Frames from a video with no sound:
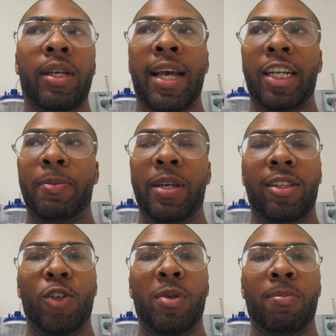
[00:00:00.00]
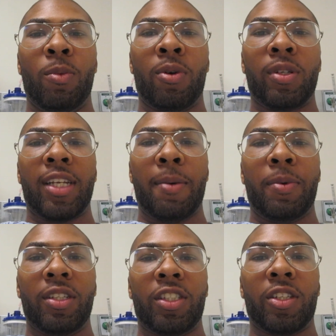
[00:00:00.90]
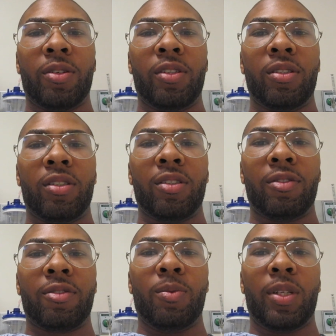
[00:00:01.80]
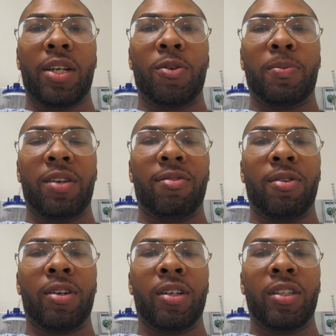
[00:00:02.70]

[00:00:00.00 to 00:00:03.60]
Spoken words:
Had to pay a little bit more on top of the insurance from what they don't pay for.